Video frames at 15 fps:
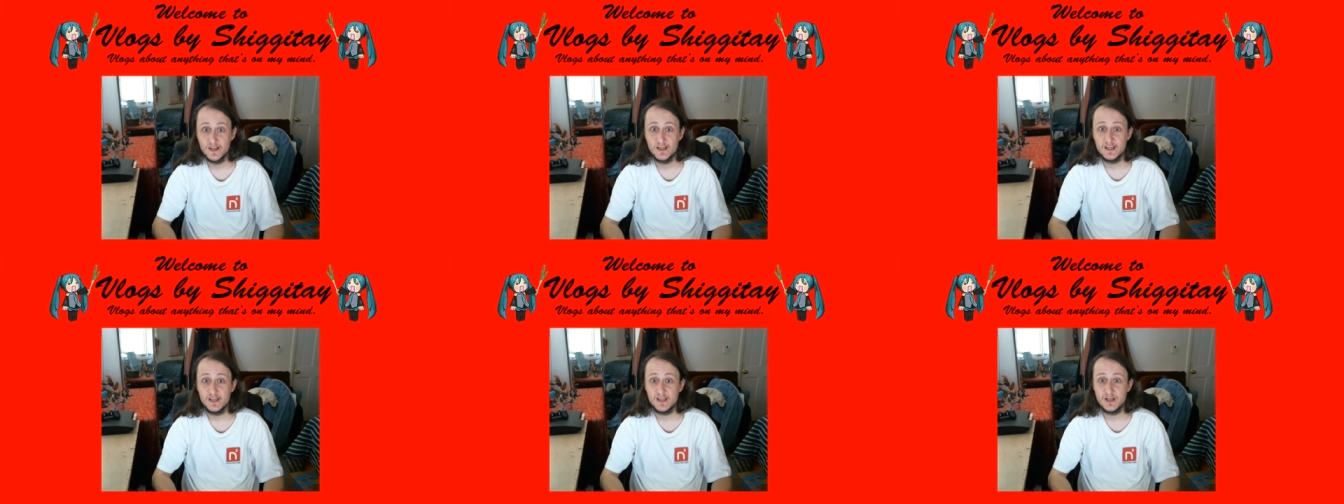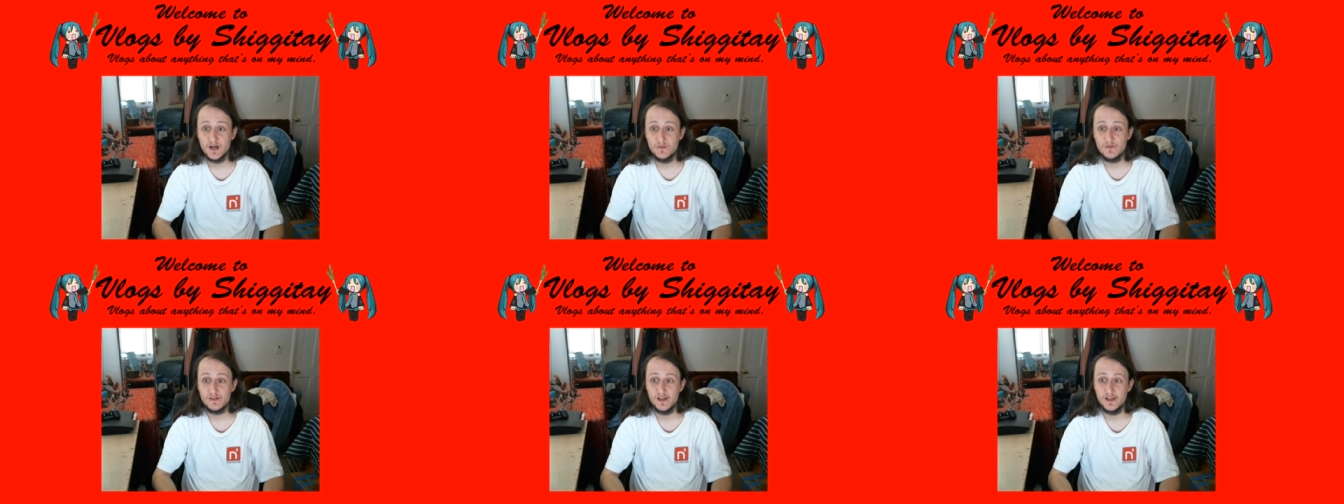He
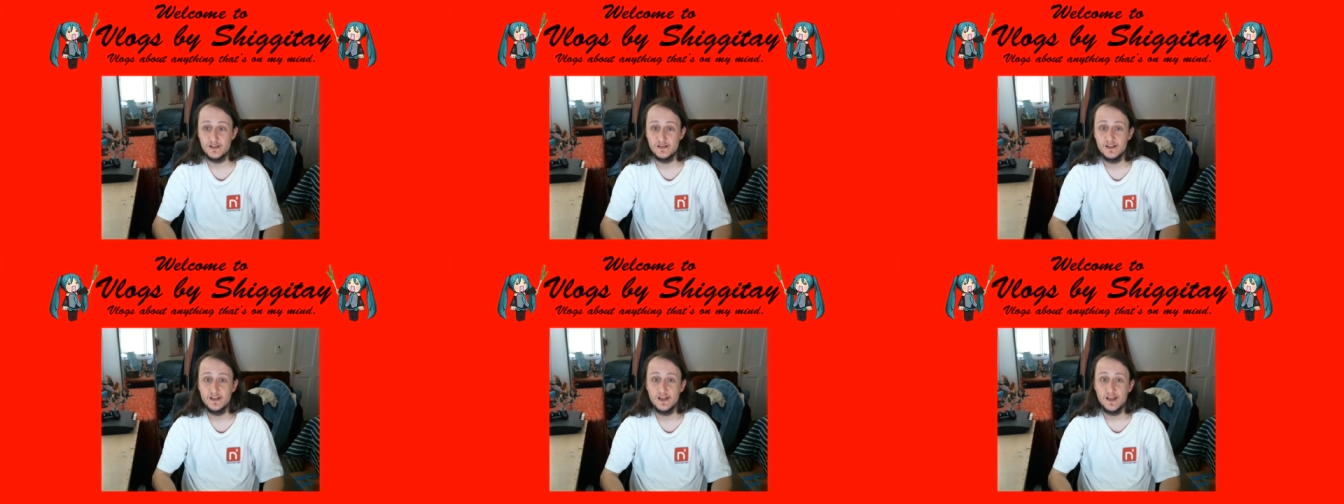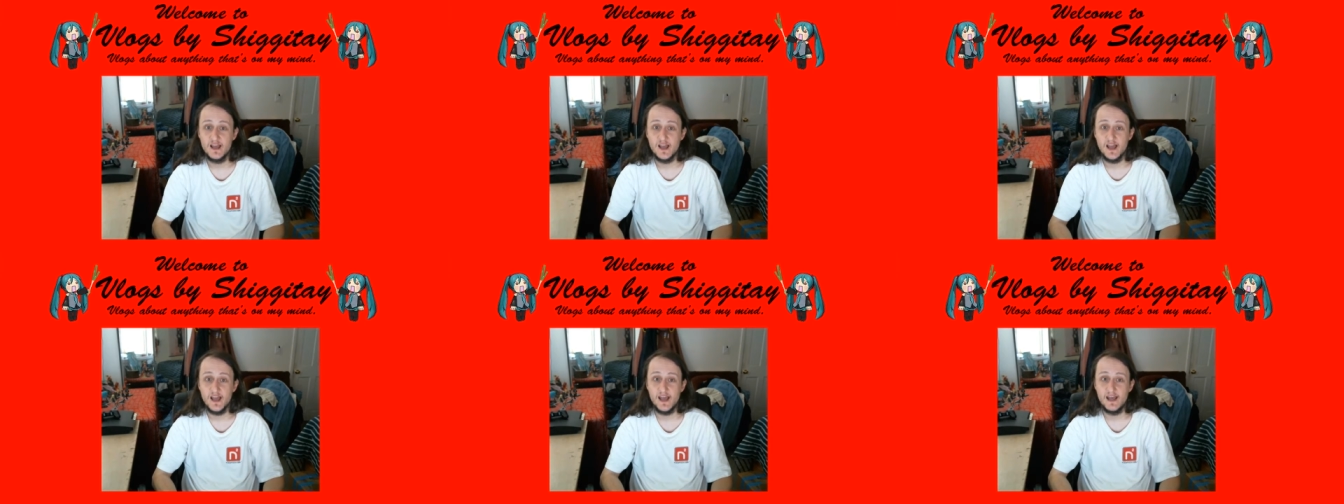comes in,
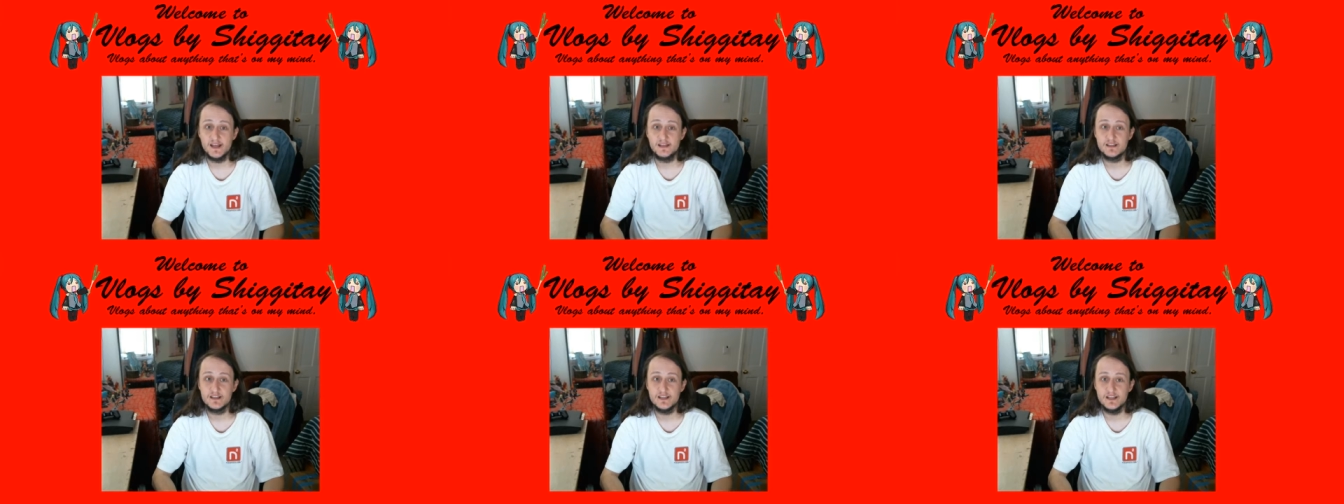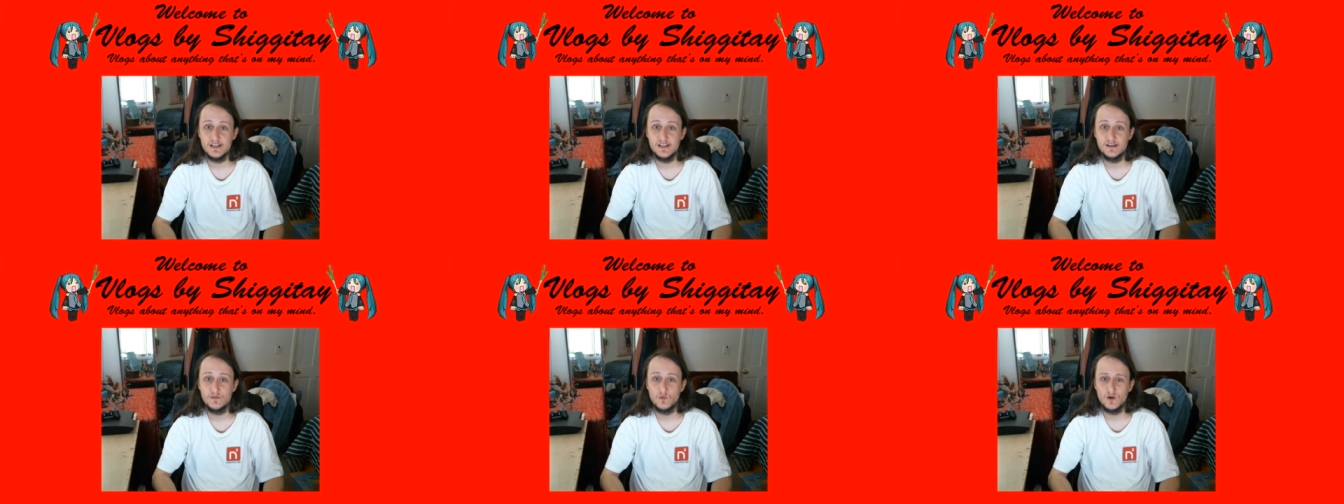and
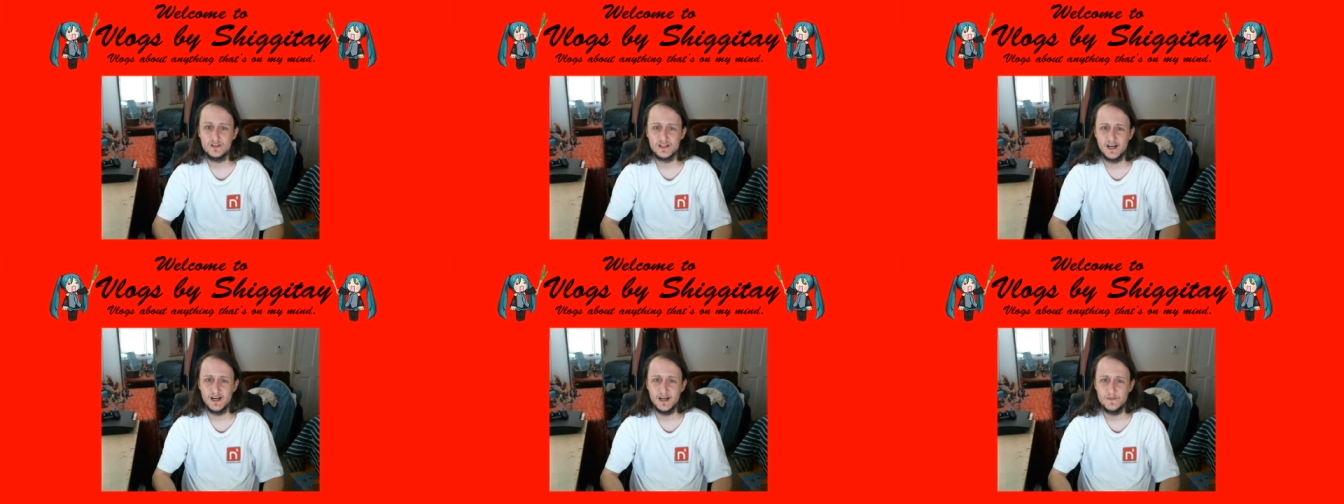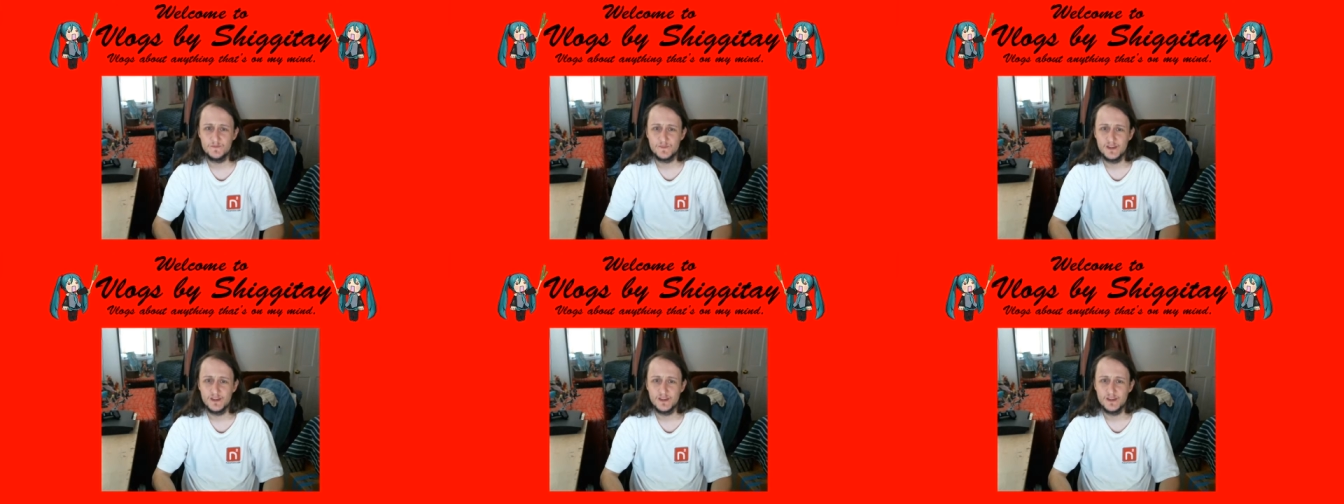one time,